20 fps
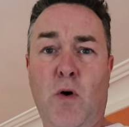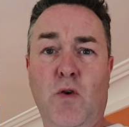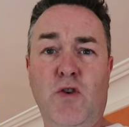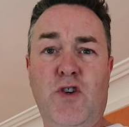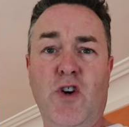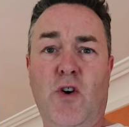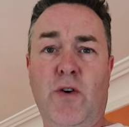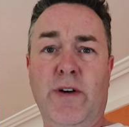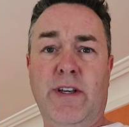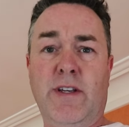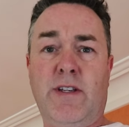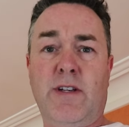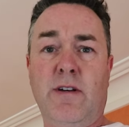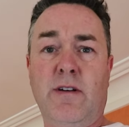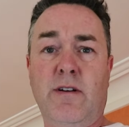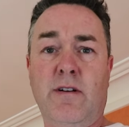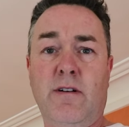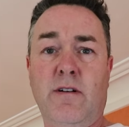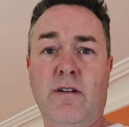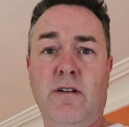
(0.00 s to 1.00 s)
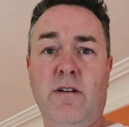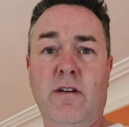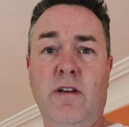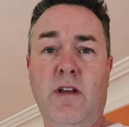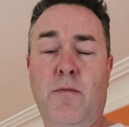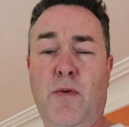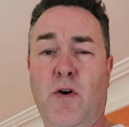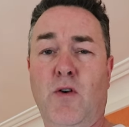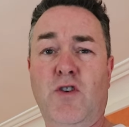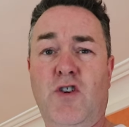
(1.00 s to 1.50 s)
bought joint.
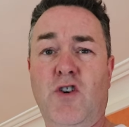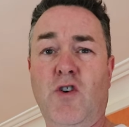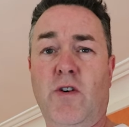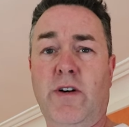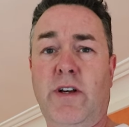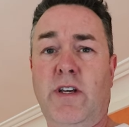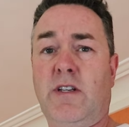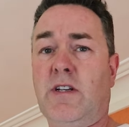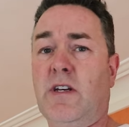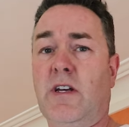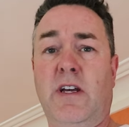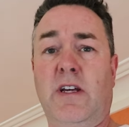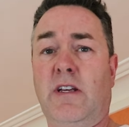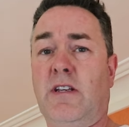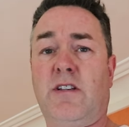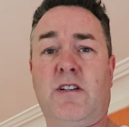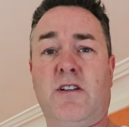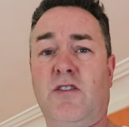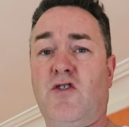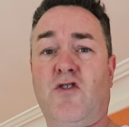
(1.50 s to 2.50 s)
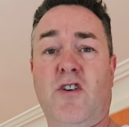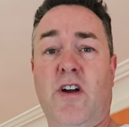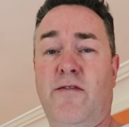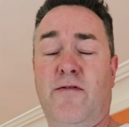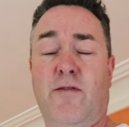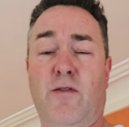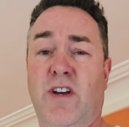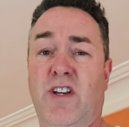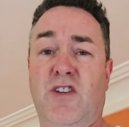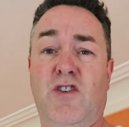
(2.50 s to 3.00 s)
You bought joint. It's
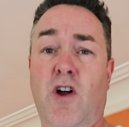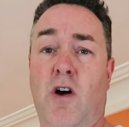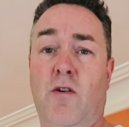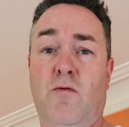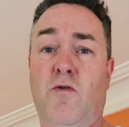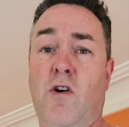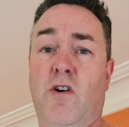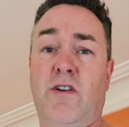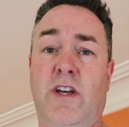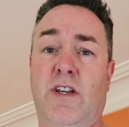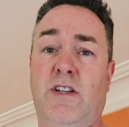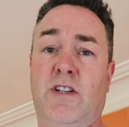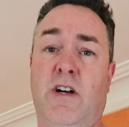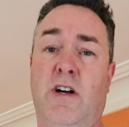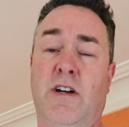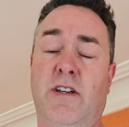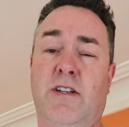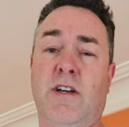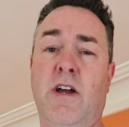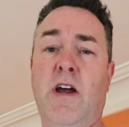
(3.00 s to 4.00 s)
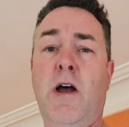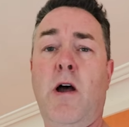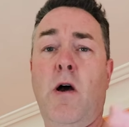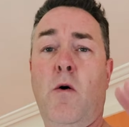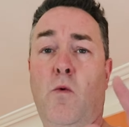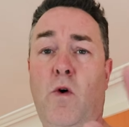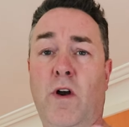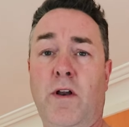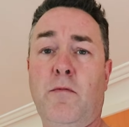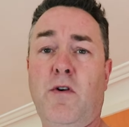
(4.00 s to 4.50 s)
straightforward. It's not rocket science.
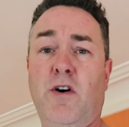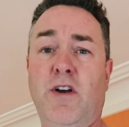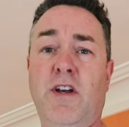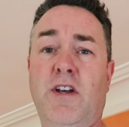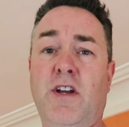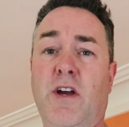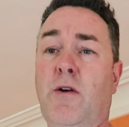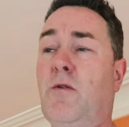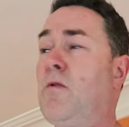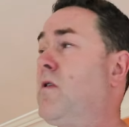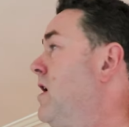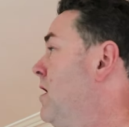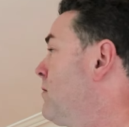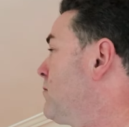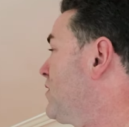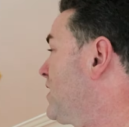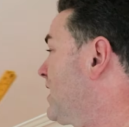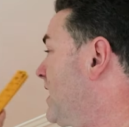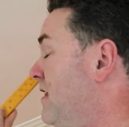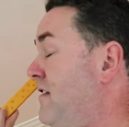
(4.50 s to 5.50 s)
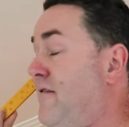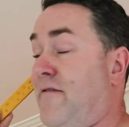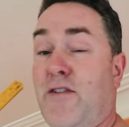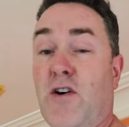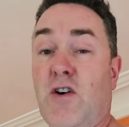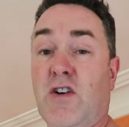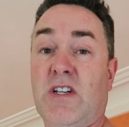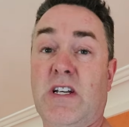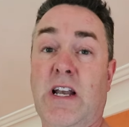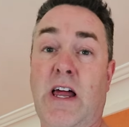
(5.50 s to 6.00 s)
What I'm going to do, I'm going to get the
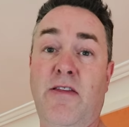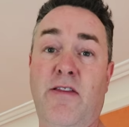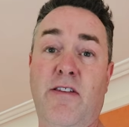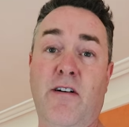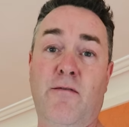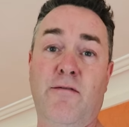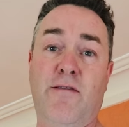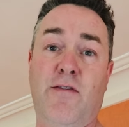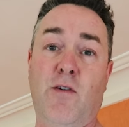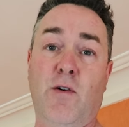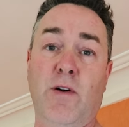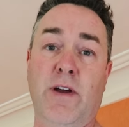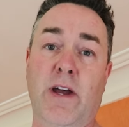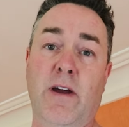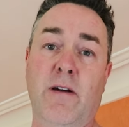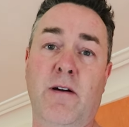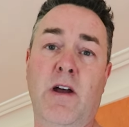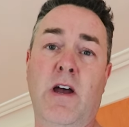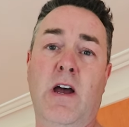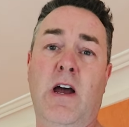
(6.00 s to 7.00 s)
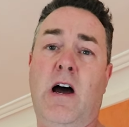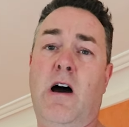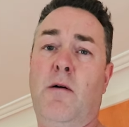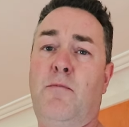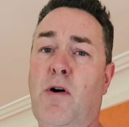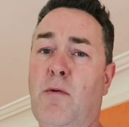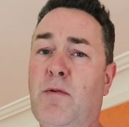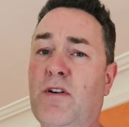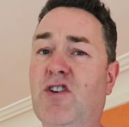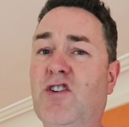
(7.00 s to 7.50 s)
first length on for you.
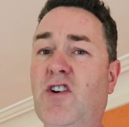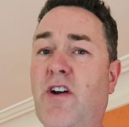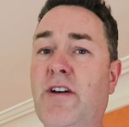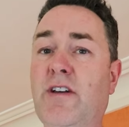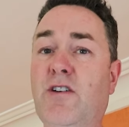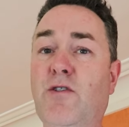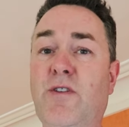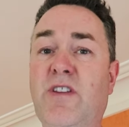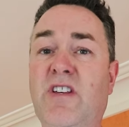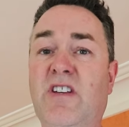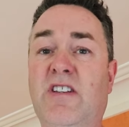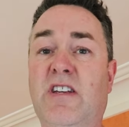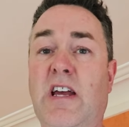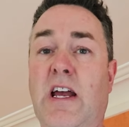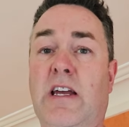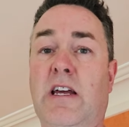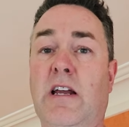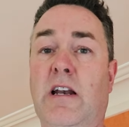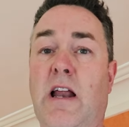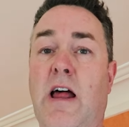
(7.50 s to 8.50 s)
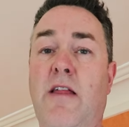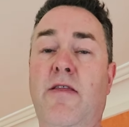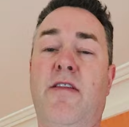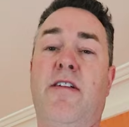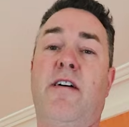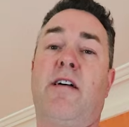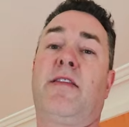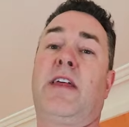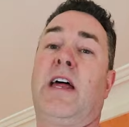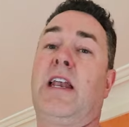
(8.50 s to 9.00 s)
I'll probably show you doing the second
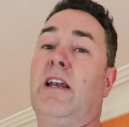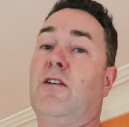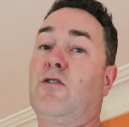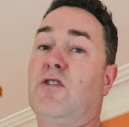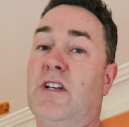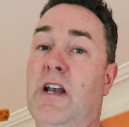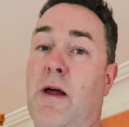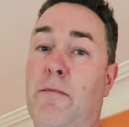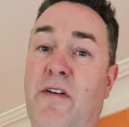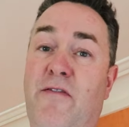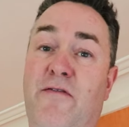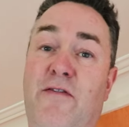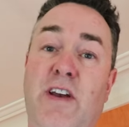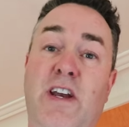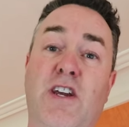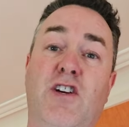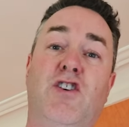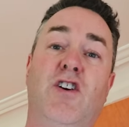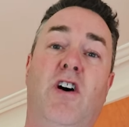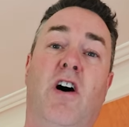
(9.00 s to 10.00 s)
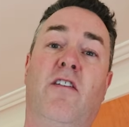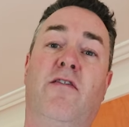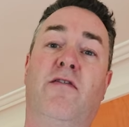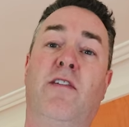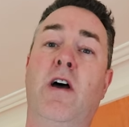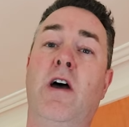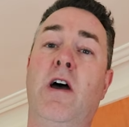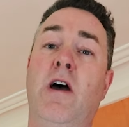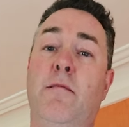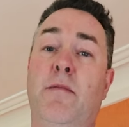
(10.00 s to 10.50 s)
length, then just let me finish
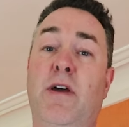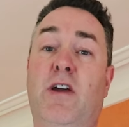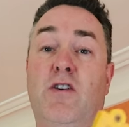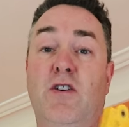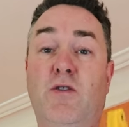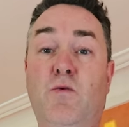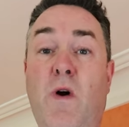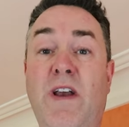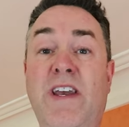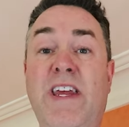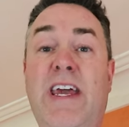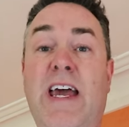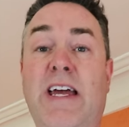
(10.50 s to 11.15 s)
off, because when you